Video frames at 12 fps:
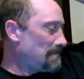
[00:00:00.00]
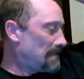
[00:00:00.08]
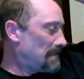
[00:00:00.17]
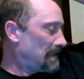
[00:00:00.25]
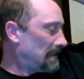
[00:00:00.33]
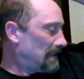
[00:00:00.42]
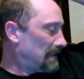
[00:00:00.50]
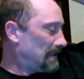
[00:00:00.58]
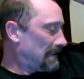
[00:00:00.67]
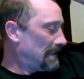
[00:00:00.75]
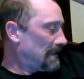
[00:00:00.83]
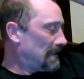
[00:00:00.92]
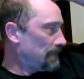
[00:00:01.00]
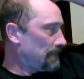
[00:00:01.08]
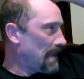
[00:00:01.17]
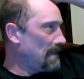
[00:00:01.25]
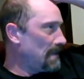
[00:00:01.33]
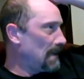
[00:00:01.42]
that it
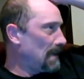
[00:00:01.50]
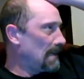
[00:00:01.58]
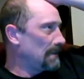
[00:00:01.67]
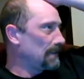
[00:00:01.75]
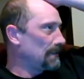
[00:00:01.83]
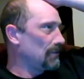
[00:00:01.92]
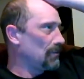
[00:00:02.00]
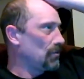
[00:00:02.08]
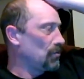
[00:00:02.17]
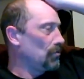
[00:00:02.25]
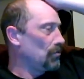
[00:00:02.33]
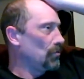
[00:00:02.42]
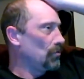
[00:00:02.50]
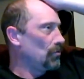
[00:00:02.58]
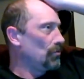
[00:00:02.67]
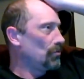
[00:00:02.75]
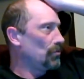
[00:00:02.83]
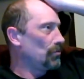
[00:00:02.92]
depended on who
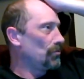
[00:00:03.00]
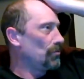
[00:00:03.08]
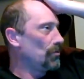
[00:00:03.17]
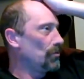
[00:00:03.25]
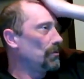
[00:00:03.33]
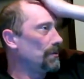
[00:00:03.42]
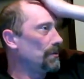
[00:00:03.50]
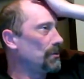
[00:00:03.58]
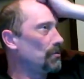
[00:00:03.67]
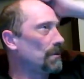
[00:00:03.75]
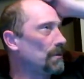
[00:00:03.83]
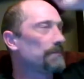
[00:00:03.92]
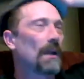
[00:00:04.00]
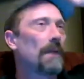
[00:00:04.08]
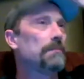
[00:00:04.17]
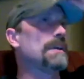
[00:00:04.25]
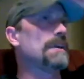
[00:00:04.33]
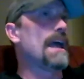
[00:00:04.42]
you would have
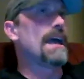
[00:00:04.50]
probably had